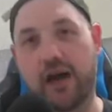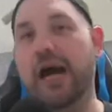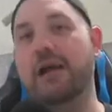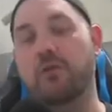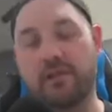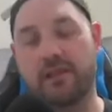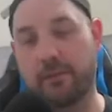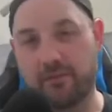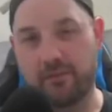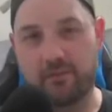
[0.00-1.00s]
I want
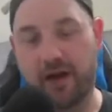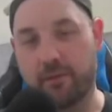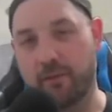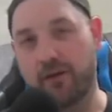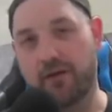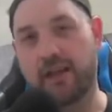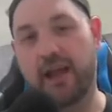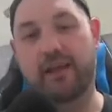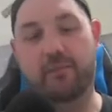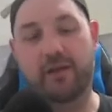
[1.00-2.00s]
my opponents
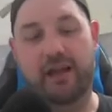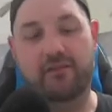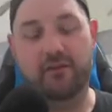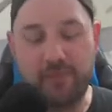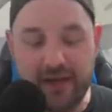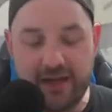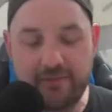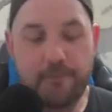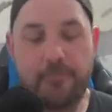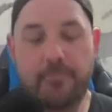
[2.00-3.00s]
to be answering me.